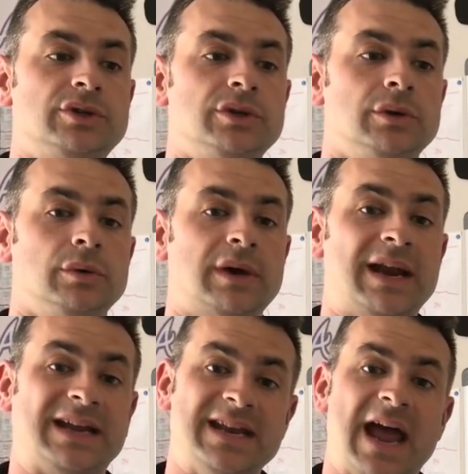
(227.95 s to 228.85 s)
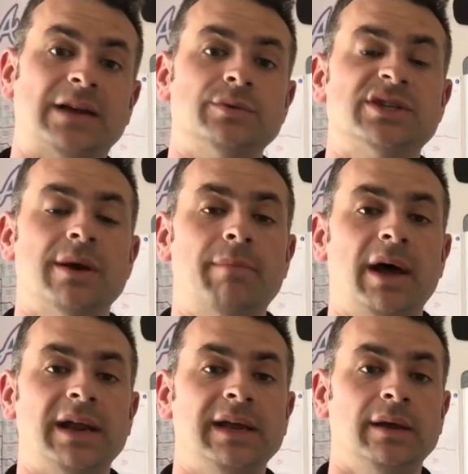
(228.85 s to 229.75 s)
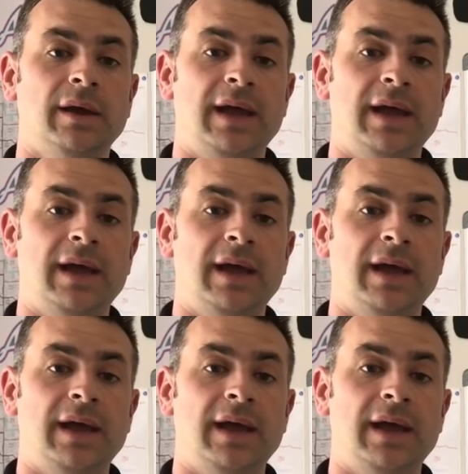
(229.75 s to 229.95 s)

to kind of connect with somebody